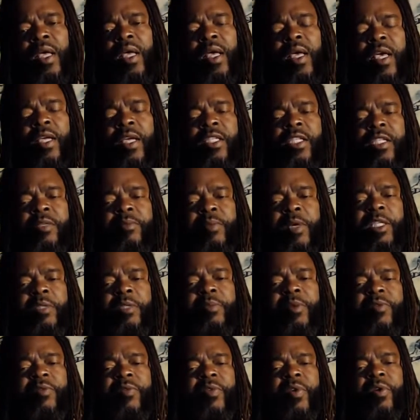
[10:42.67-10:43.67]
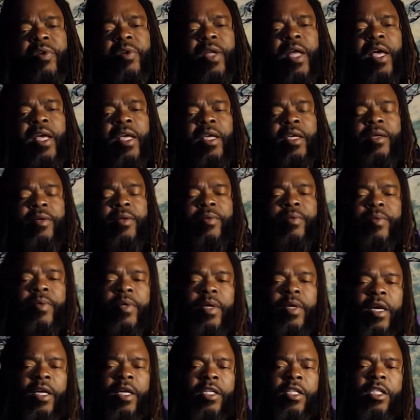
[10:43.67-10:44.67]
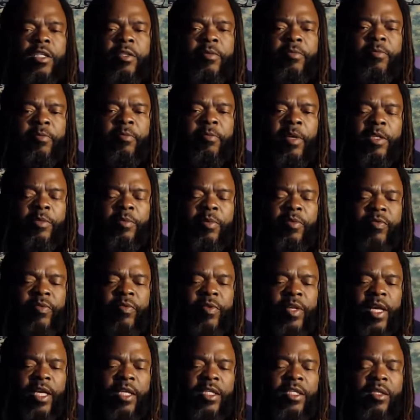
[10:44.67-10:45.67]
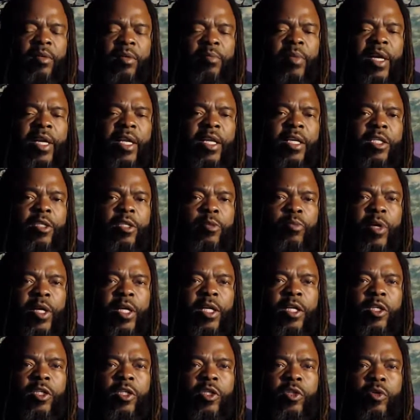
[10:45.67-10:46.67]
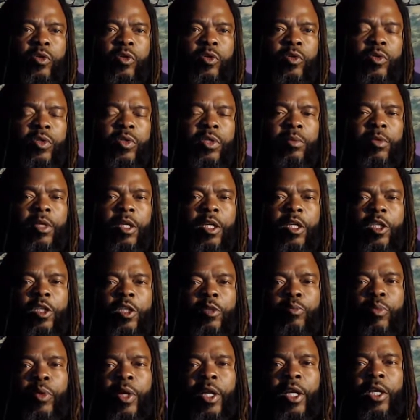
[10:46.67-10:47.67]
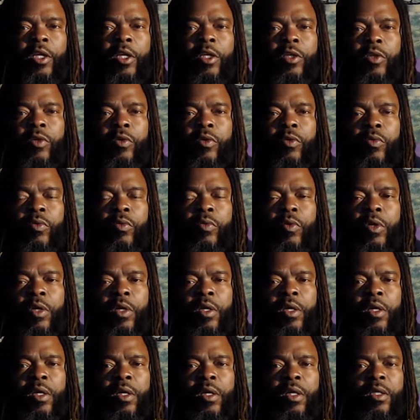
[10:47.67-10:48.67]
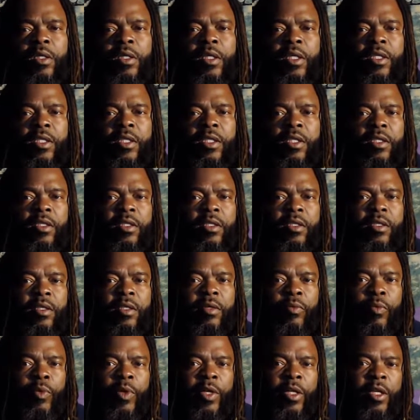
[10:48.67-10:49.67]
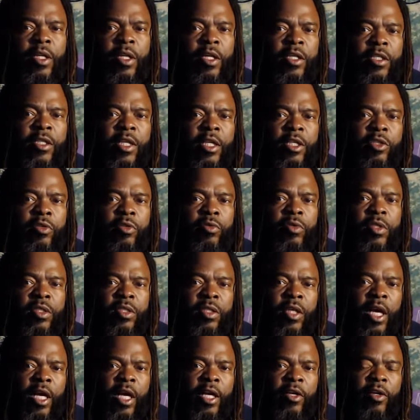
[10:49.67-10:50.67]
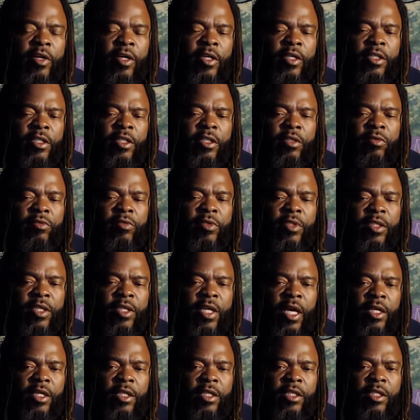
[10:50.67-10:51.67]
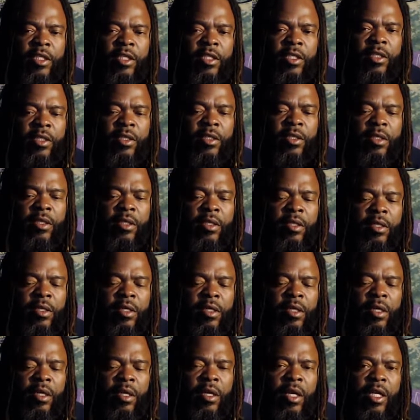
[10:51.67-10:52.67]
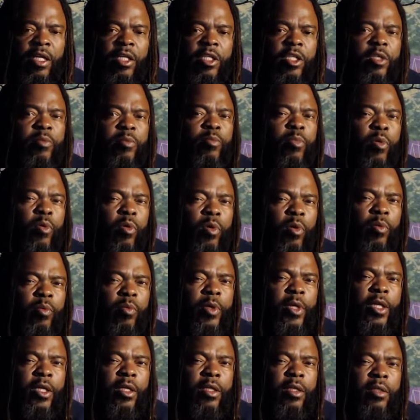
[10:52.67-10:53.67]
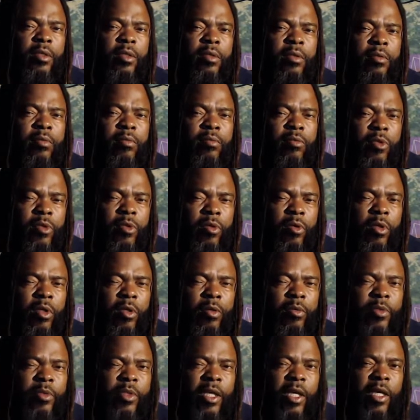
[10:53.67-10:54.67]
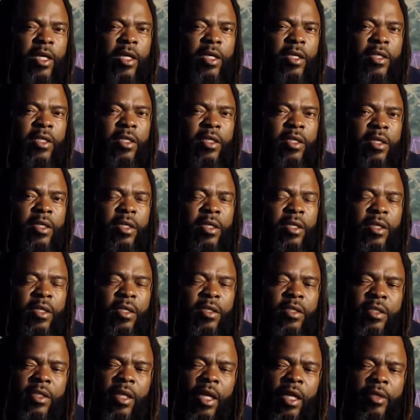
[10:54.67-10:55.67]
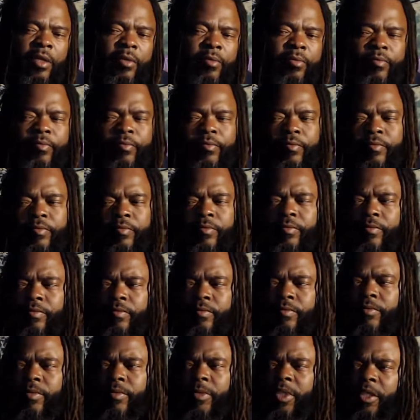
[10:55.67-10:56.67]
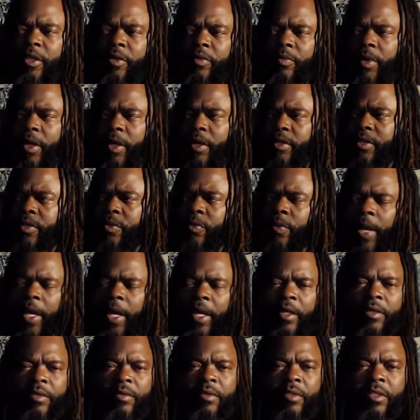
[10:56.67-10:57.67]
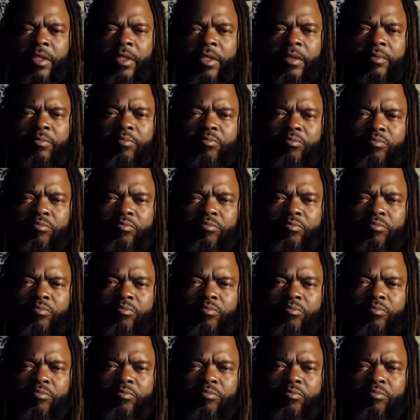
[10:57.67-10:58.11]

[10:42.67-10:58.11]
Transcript: it just makes me feel like somebody is bringing it to you. Something is bringing you this what it is that you desire. It is you just kind of just bored with it. You know what I'm saying? You just like sitting around just waiting, just